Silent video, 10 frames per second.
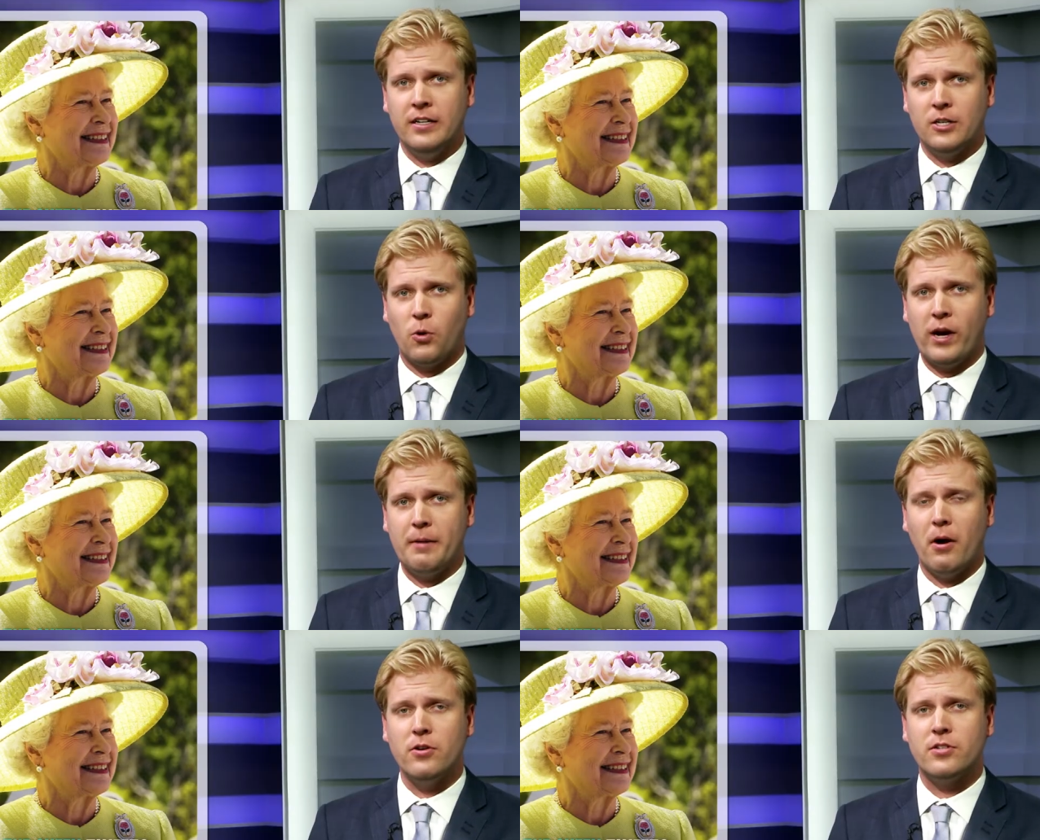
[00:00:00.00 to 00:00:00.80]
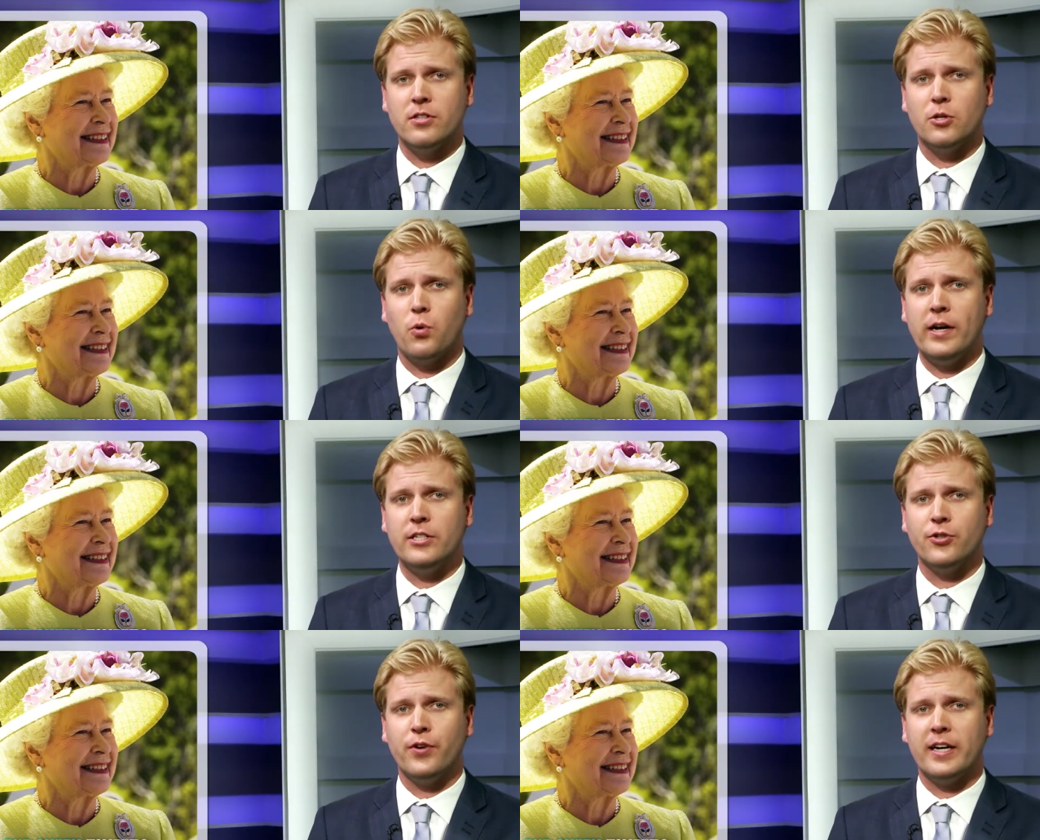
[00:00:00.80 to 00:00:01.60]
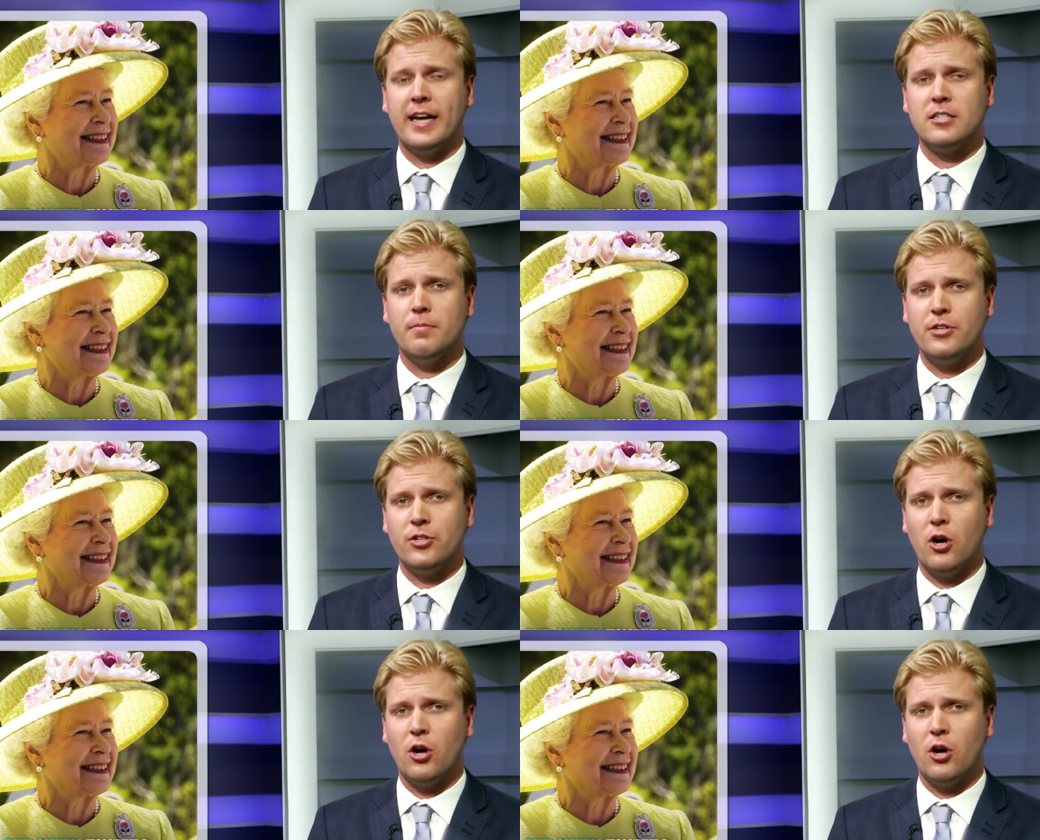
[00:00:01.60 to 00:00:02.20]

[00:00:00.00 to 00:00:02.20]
Speaker 1: The Queen posted the tweet during an exhibition